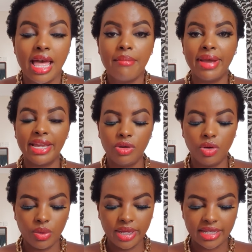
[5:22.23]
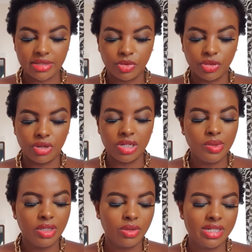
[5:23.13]
My going as Muthoni
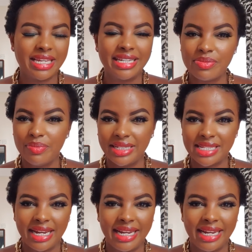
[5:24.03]
will not get better.